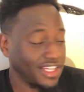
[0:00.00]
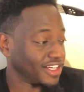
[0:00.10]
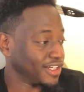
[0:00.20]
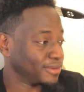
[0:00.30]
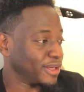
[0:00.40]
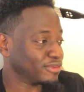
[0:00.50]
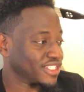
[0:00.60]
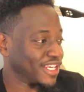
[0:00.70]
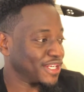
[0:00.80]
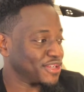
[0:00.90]
They was
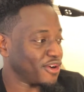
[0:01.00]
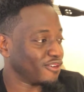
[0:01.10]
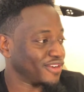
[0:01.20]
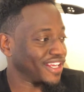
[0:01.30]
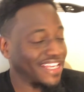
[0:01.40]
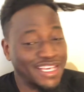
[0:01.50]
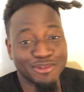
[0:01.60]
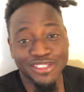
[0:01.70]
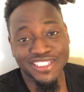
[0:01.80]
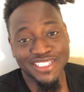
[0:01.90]
hitting you over the head
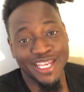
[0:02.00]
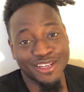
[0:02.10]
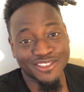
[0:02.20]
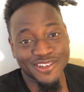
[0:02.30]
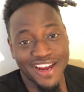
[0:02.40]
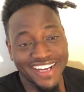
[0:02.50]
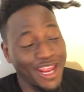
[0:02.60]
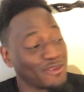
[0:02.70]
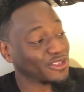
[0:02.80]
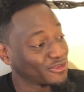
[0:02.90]
with the soundtrack. They
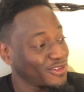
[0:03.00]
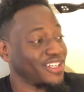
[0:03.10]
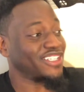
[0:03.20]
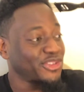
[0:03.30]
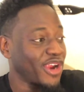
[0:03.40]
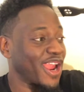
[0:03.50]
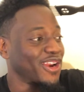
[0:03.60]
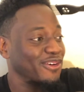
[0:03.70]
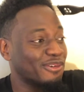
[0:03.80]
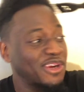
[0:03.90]
was really trying to
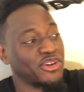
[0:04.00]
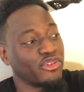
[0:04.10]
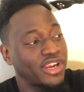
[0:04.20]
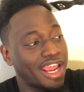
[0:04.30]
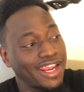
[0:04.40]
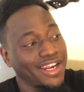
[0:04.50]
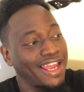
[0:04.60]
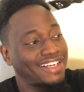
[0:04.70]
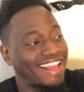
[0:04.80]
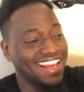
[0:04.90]
recreate, like,
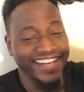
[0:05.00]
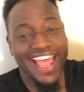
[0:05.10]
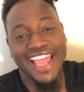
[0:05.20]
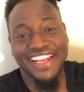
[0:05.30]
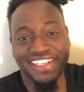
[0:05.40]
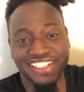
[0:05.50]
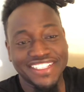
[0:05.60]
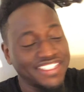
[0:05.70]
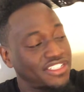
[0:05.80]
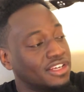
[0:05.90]
that
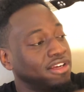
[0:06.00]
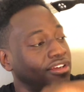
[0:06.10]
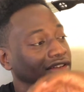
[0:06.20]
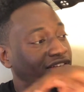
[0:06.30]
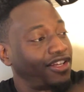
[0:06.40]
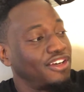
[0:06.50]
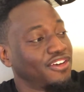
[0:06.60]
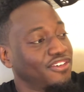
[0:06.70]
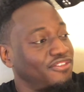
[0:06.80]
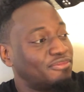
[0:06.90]
90s
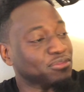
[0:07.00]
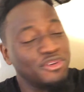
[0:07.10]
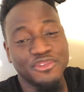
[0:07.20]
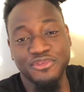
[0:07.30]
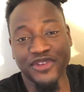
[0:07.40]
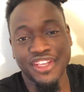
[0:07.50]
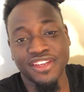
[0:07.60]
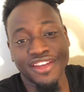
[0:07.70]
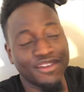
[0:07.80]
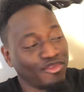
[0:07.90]
love movie
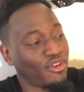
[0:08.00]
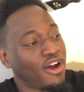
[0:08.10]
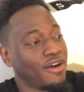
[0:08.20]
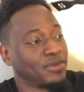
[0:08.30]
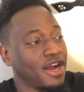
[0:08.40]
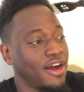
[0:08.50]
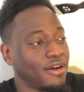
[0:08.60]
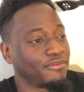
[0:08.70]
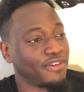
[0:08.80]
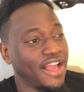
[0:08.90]
rom-com
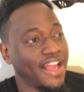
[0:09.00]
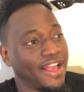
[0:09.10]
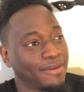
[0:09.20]
vibe.